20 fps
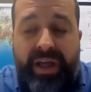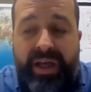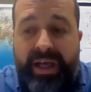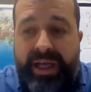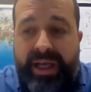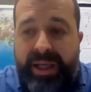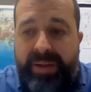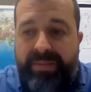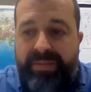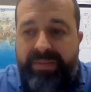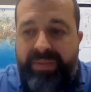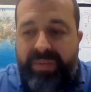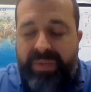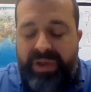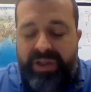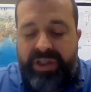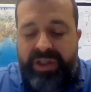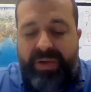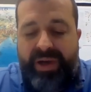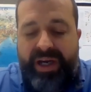
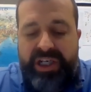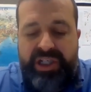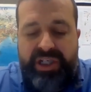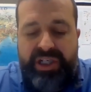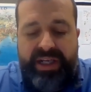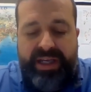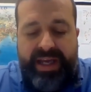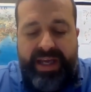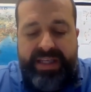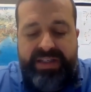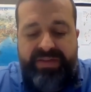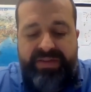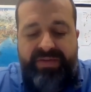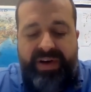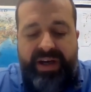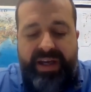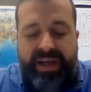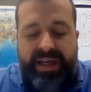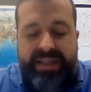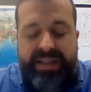So actually, it's
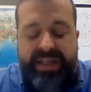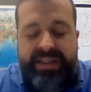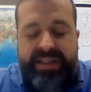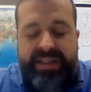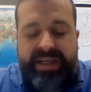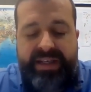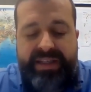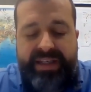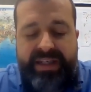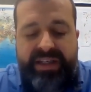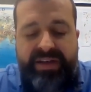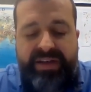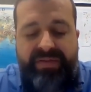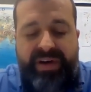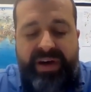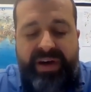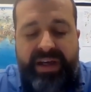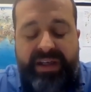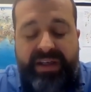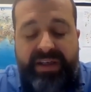
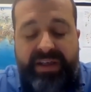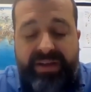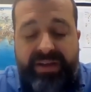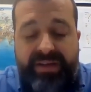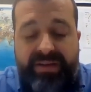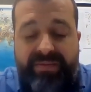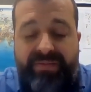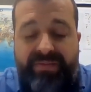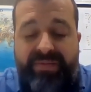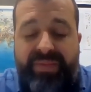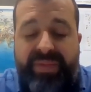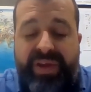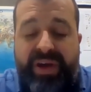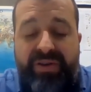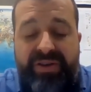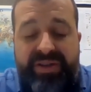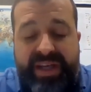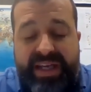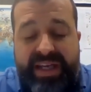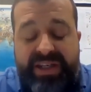identifying
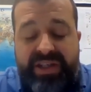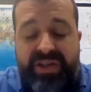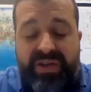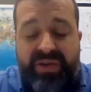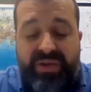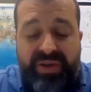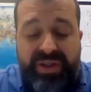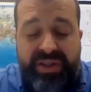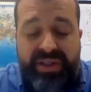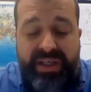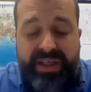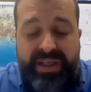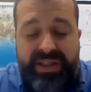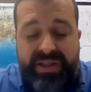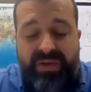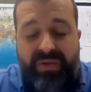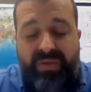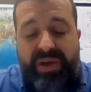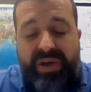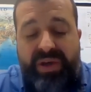those data
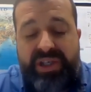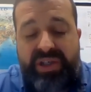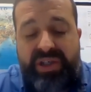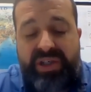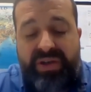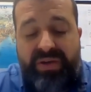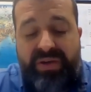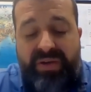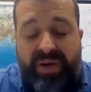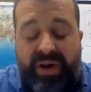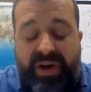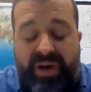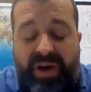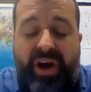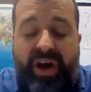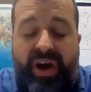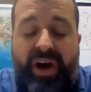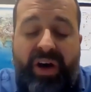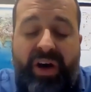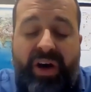sources which
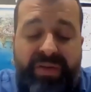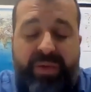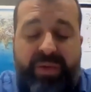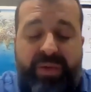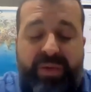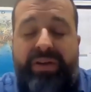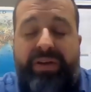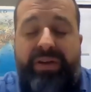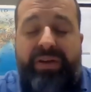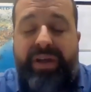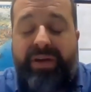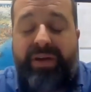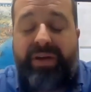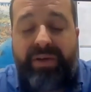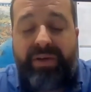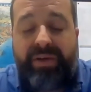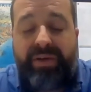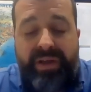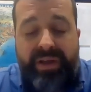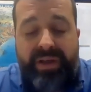aren't that well
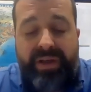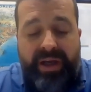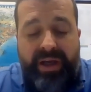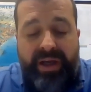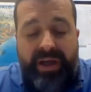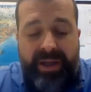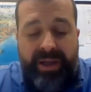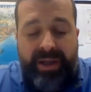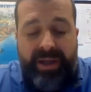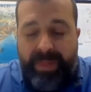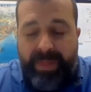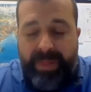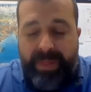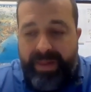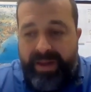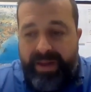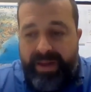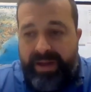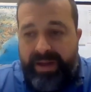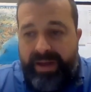known,
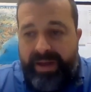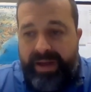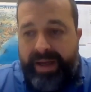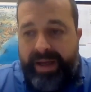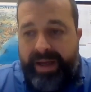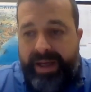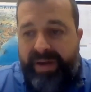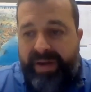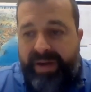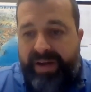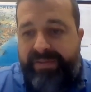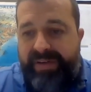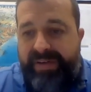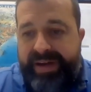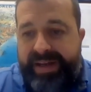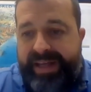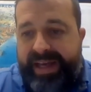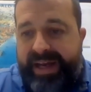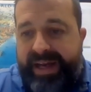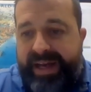and
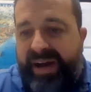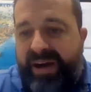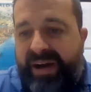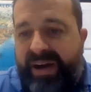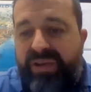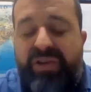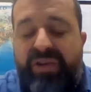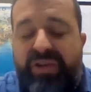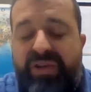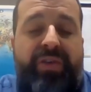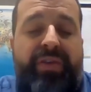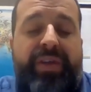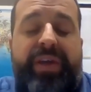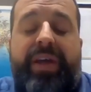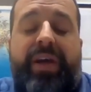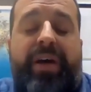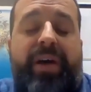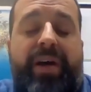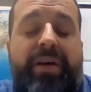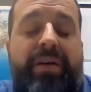finding out how useful
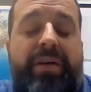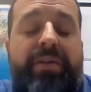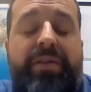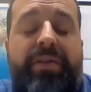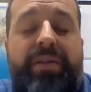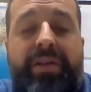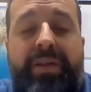they are.